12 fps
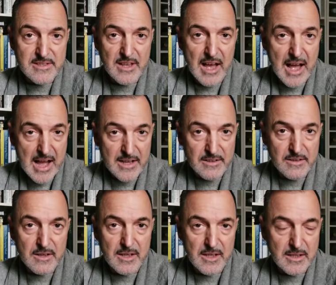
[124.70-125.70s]
The hard
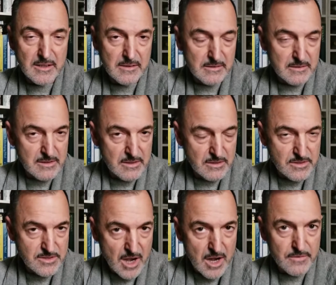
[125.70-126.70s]

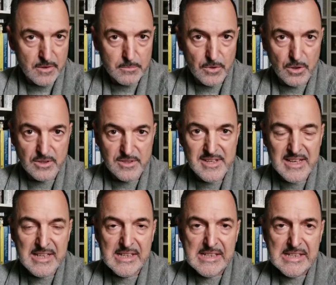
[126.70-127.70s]
styrofoam rollers
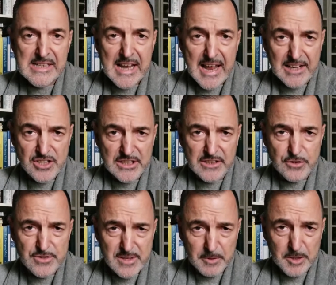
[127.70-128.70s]
actually give you
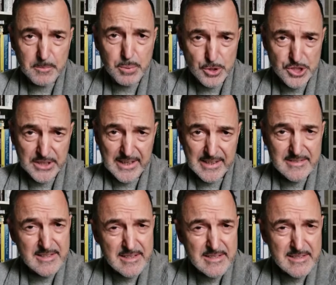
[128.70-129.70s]
something to push against.
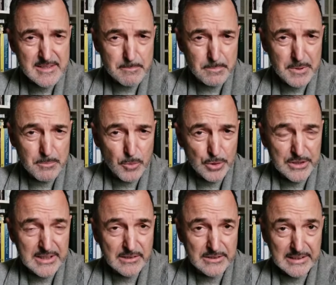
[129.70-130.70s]
This is a bit more
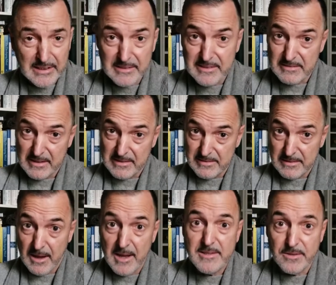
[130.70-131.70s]
yielding. It's
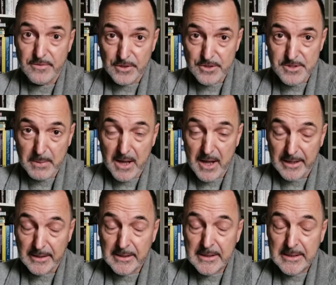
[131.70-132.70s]
nicer for your
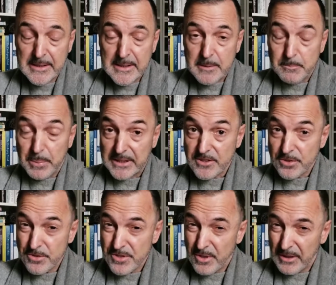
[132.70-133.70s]
spine, but it's
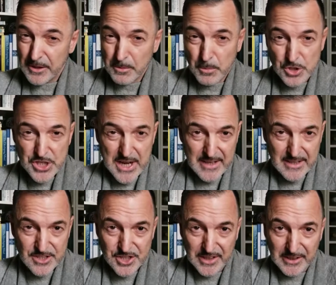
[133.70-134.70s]
also a little more
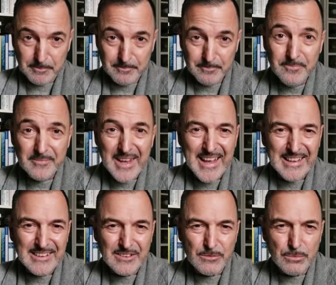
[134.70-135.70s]
challenging
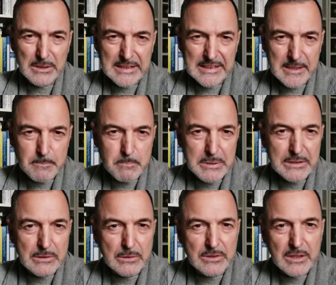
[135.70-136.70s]
and really can
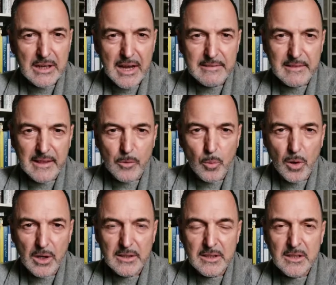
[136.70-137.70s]
build, I think,
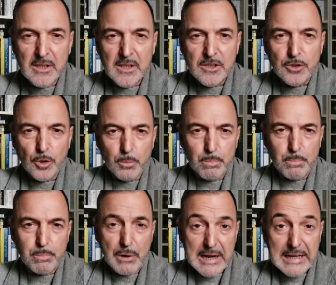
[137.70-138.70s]
what your
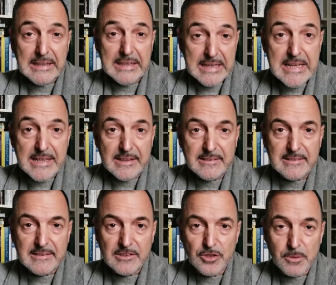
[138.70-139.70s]
brain needs
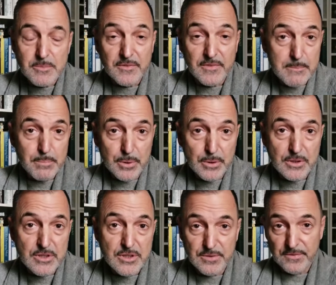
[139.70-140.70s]
in terms of input
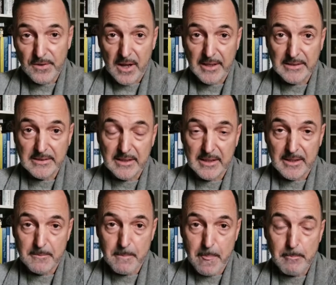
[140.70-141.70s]
to find
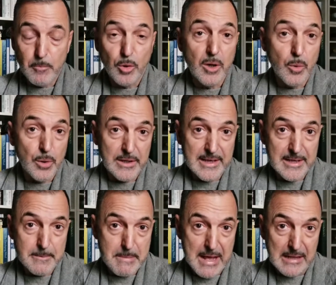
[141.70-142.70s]
more
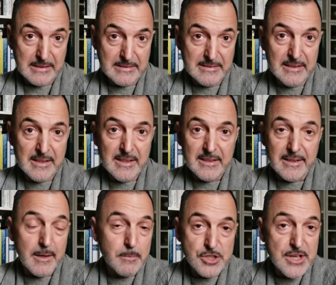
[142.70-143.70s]
coordinated balance.
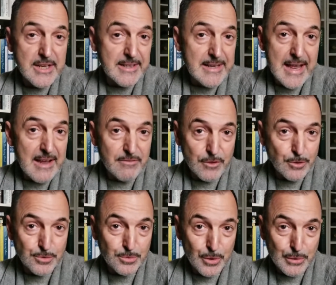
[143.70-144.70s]
Now, Moshe didn't have
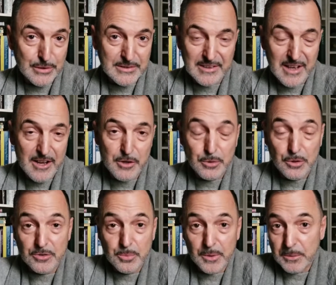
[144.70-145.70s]
those rollers. Who
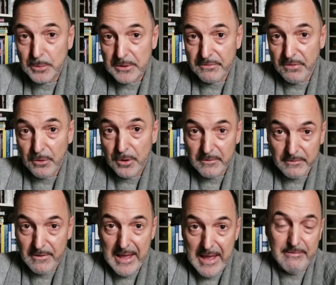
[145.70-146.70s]
knows what he would have thought of
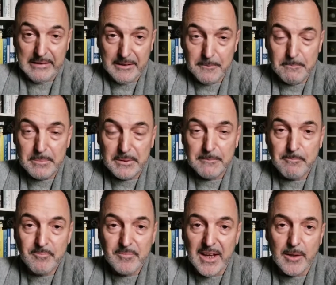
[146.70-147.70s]
having them, but
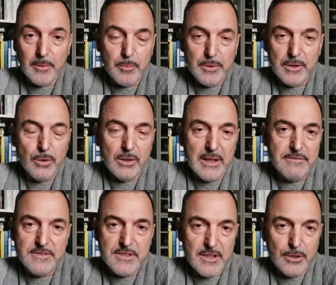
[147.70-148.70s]
anyway, we're all
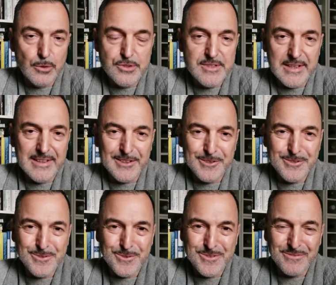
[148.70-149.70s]
left to hallucinate those
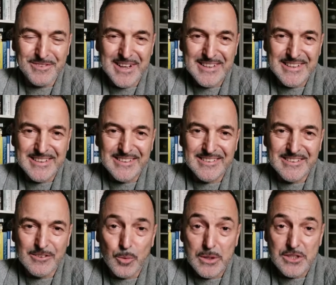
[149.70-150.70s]
sorts of ideas and
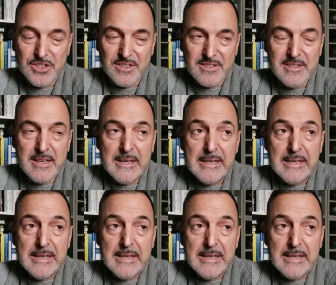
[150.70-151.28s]
questions.